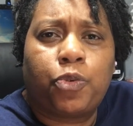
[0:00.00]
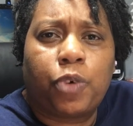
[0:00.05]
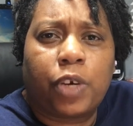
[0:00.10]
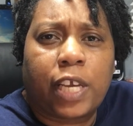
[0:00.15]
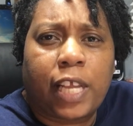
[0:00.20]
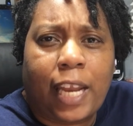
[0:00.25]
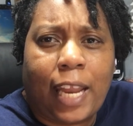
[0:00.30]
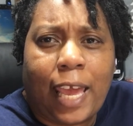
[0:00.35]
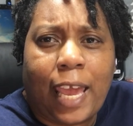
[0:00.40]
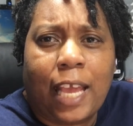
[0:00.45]
a
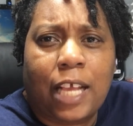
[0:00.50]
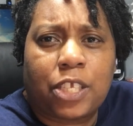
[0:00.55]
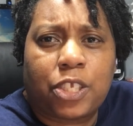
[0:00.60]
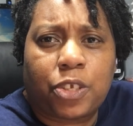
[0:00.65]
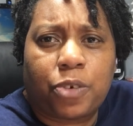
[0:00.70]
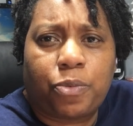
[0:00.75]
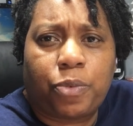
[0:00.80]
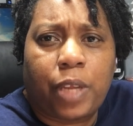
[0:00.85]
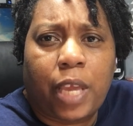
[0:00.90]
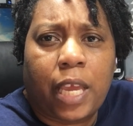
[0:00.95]
class
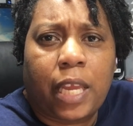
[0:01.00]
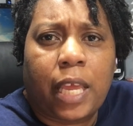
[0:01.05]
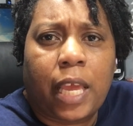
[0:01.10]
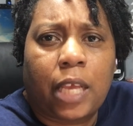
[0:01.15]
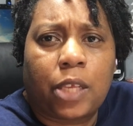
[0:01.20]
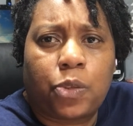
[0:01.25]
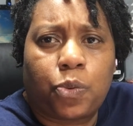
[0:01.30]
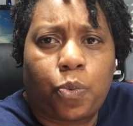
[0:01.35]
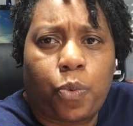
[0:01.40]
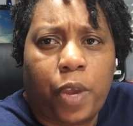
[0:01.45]
on that
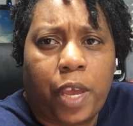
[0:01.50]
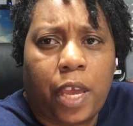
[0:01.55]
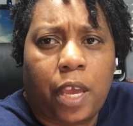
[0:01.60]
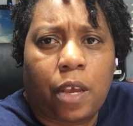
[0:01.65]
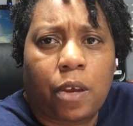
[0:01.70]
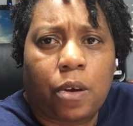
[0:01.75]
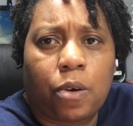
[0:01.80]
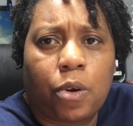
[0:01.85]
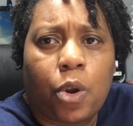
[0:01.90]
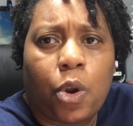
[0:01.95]
as
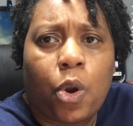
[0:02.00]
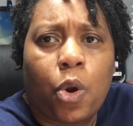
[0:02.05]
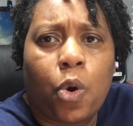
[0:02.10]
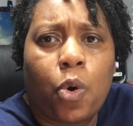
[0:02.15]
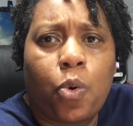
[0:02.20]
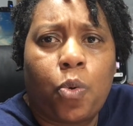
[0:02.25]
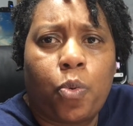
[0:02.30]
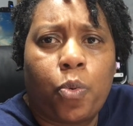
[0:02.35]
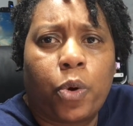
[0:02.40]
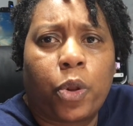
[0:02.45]
well, who
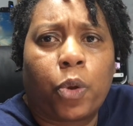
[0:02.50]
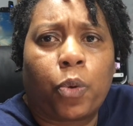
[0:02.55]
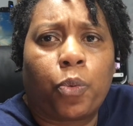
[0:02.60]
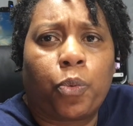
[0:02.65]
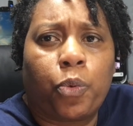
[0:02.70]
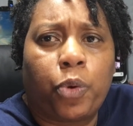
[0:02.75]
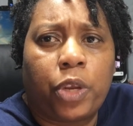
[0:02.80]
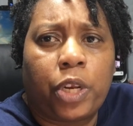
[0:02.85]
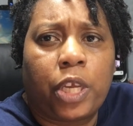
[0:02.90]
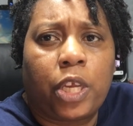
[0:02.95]
want to
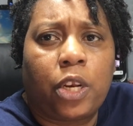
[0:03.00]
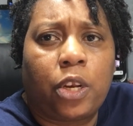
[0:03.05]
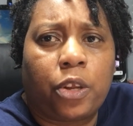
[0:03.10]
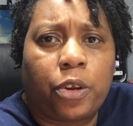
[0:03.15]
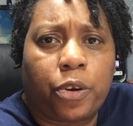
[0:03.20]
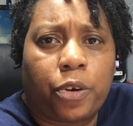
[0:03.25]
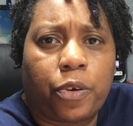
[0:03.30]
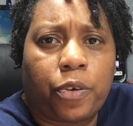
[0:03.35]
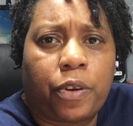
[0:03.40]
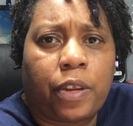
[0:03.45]
really
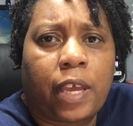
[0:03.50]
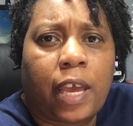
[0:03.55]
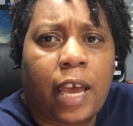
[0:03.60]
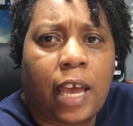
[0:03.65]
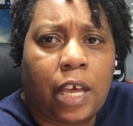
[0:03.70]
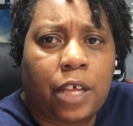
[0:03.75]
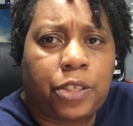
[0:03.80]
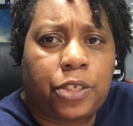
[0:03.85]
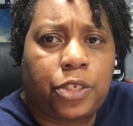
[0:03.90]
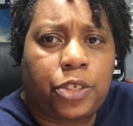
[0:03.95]
learn
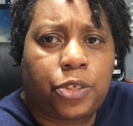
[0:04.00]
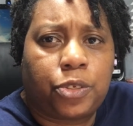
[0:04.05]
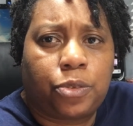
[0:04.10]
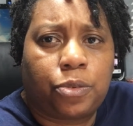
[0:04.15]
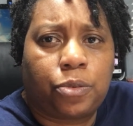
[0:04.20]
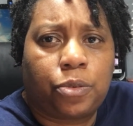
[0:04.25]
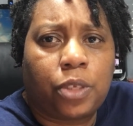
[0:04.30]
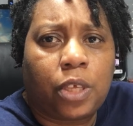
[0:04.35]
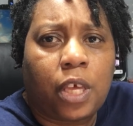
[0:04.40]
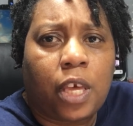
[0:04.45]
how to do
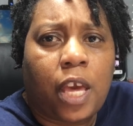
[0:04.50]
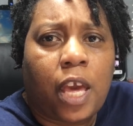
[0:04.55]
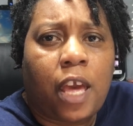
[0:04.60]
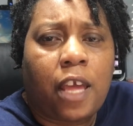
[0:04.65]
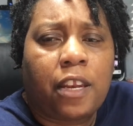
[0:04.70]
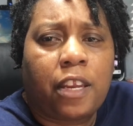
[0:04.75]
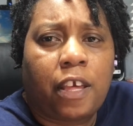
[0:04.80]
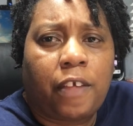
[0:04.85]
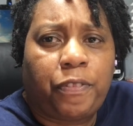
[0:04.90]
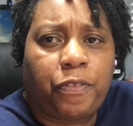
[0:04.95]

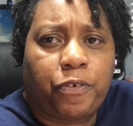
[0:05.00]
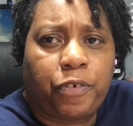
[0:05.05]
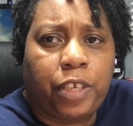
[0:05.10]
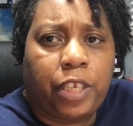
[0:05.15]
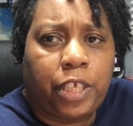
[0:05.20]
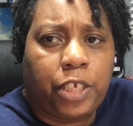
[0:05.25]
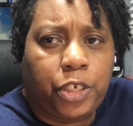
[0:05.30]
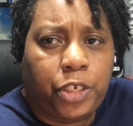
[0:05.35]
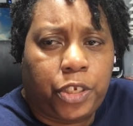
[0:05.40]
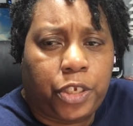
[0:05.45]
the
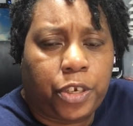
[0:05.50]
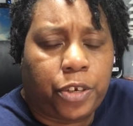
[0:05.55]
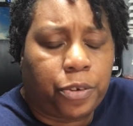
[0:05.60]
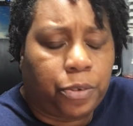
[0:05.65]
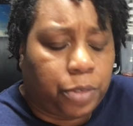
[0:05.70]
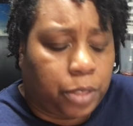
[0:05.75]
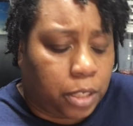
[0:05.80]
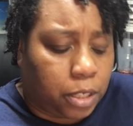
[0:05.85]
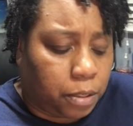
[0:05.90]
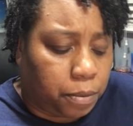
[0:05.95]
3D
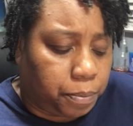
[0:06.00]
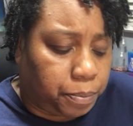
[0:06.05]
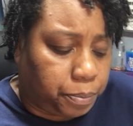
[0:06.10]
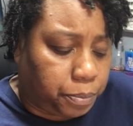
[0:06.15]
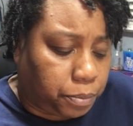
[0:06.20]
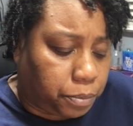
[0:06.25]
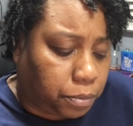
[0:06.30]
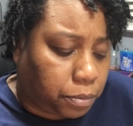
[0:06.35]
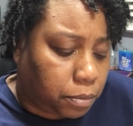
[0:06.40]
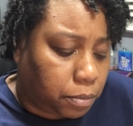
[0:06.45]
shirts.
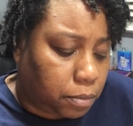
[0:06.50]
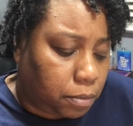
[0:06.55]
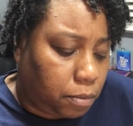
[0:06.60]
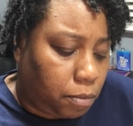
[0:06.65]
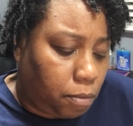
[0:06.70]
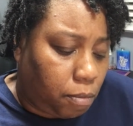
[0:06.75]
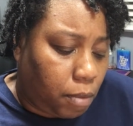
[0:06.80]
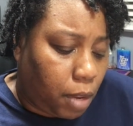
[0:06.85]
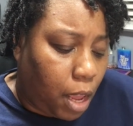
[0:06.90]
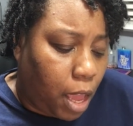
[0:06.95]

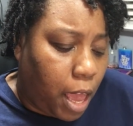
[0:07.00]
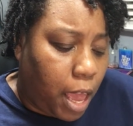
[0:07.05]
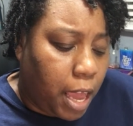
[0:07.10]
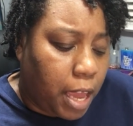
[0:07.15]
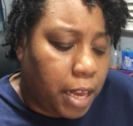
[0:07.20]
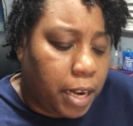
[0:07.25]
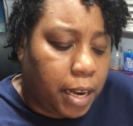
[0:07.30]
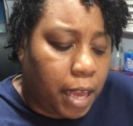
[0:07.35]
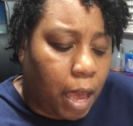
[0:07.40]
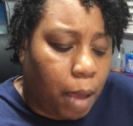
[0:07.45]

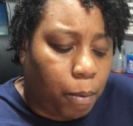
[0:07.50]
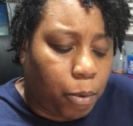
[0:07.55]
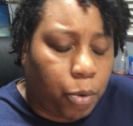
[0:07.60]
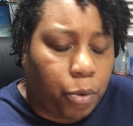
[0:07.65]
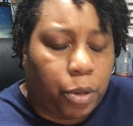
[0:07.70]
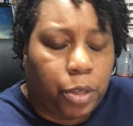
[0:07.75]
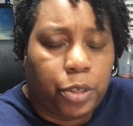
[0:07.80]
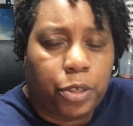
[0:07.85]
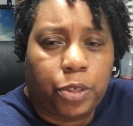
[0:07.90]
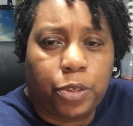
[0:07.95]
And I'm
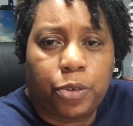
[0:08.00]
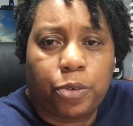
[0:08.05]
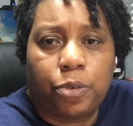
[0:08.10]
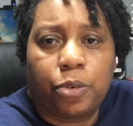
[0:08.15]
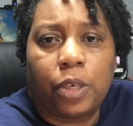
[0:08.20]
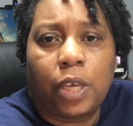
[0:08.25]
going to